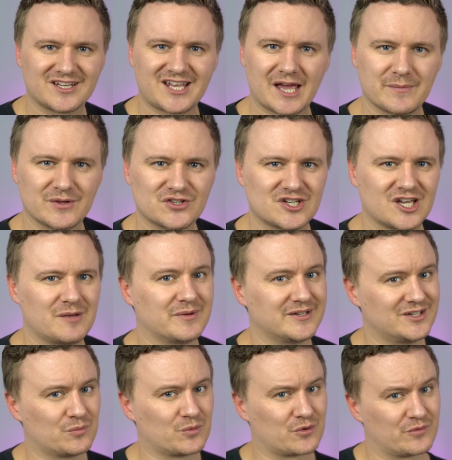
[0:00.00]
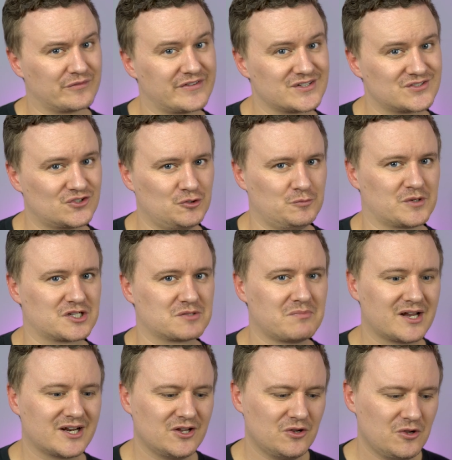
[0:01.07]
a gaming chair but didn't want to invest too much
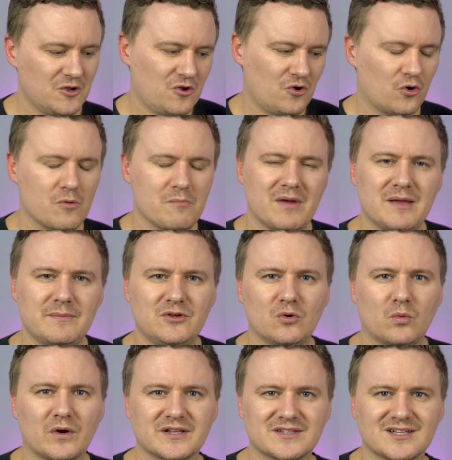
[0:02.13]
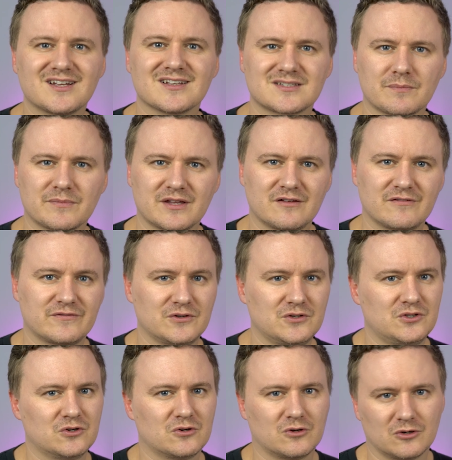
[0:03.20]
money, or maybe you're wanting to get something for
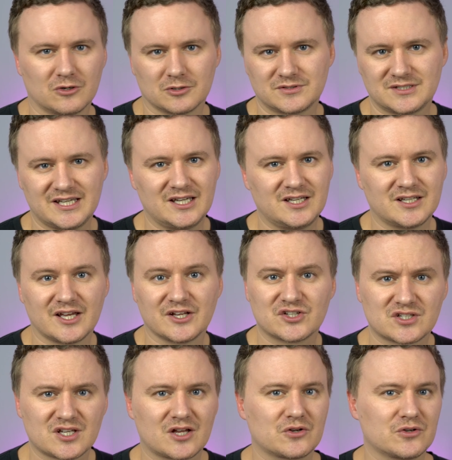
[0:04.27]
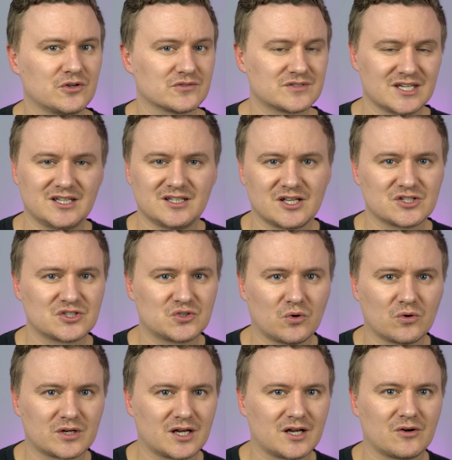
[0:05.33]
your teenage son or your teenage
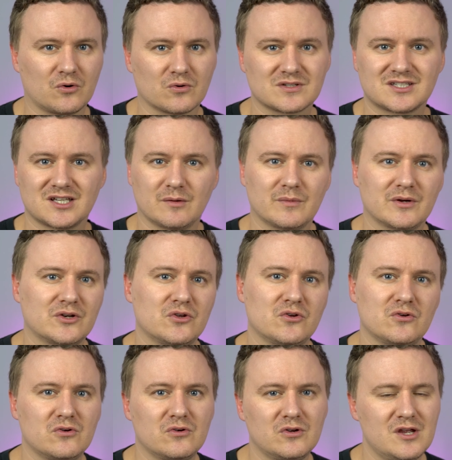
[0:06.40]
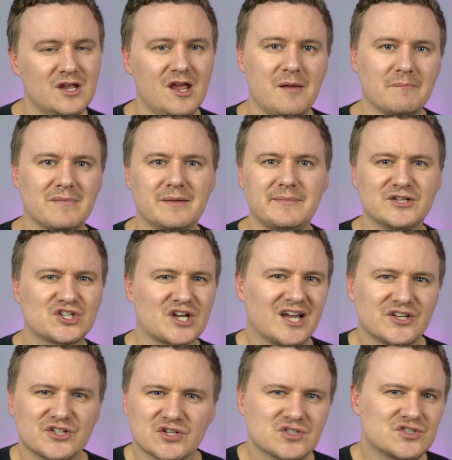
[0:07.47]
daughter, or someone who maybe
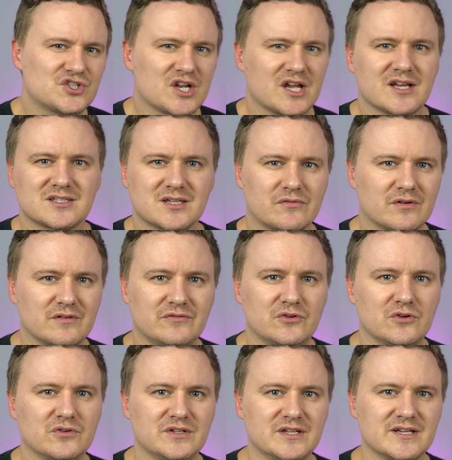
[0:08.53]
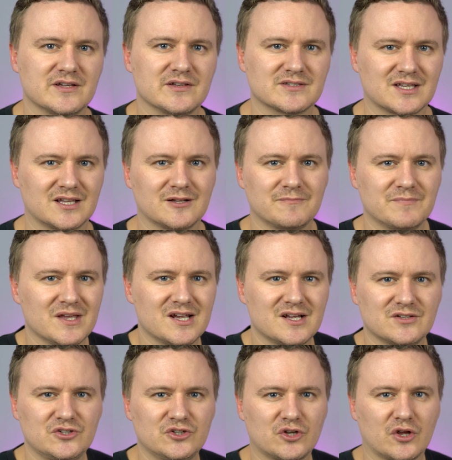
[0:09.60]
changes chairs every few years and you